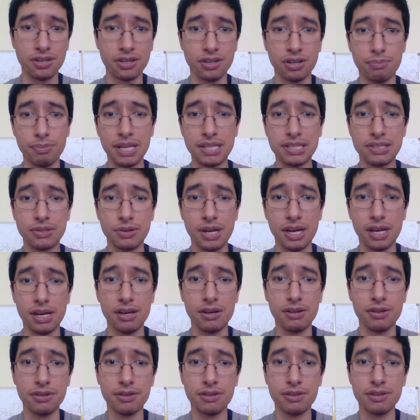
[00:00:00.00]
You know, mental
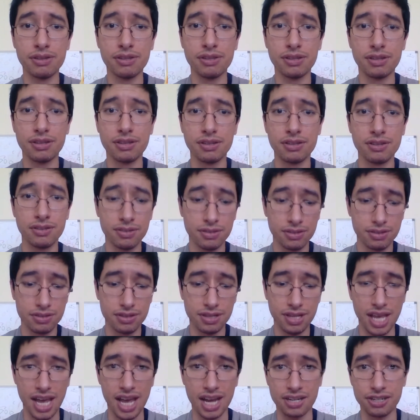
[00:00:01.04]
health,
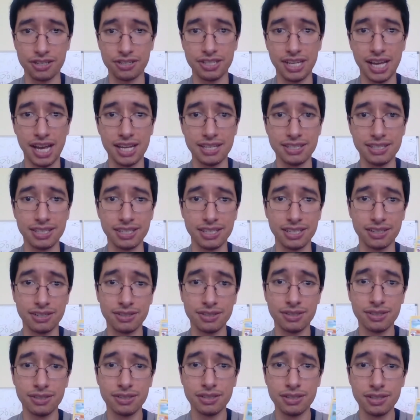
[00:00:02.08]
exercising,
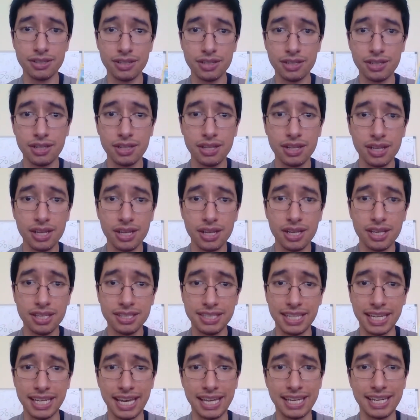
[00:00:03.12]

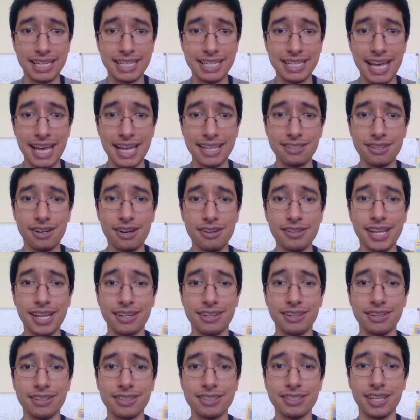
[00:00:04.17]
staying out of debt, all
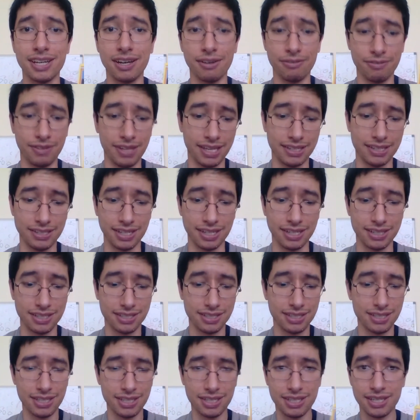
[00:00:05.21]
that good stuff that
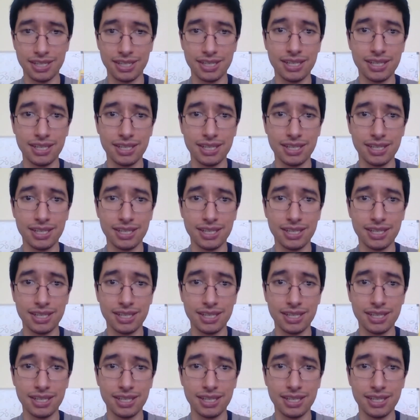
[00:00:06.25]
just